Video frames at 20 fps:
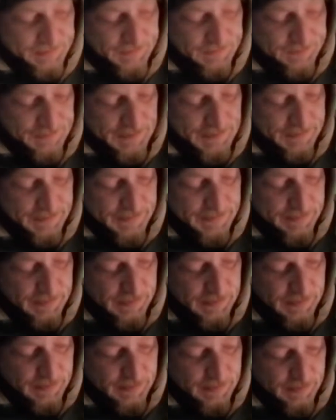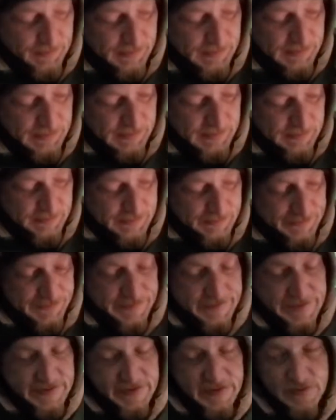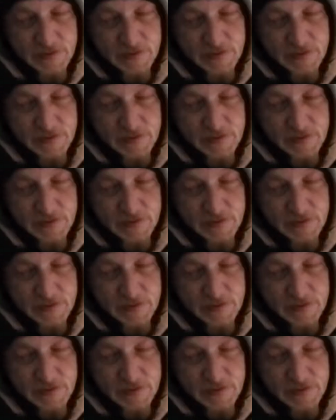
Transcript: Read my Bible and was drinking